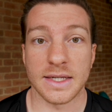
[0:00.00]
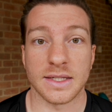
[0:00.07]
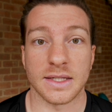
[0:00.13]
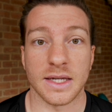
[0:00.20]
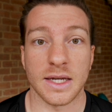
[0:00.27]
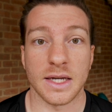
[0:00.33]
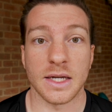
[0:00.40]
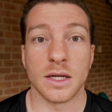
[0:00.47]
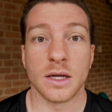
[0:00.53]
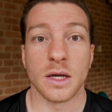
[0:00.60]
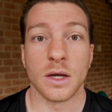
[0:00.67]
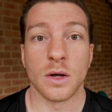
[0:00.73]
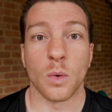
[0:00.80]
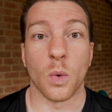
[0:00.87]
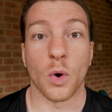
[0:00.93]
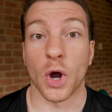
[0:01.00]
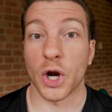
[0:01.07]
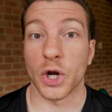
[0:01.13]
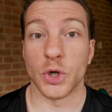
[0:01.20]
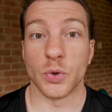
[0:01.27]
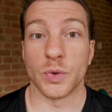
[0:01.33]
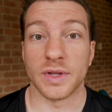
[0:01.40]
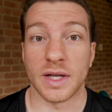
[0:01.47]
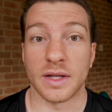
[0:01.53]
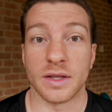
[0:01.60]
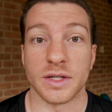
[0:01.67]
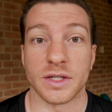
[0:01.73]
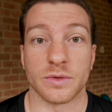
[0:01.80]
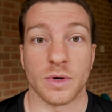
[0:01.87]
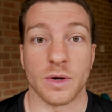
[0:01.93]
to see what I can do at the end of
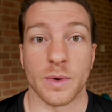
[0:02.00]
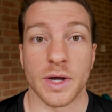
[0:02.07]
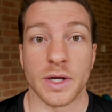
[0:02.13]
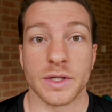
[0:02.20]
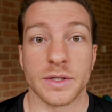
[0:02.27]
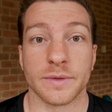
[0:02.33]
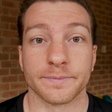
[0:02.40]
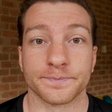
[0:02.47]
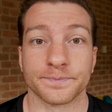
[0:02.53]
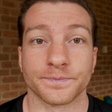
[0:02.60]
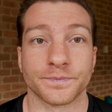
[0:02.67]
this three weeks.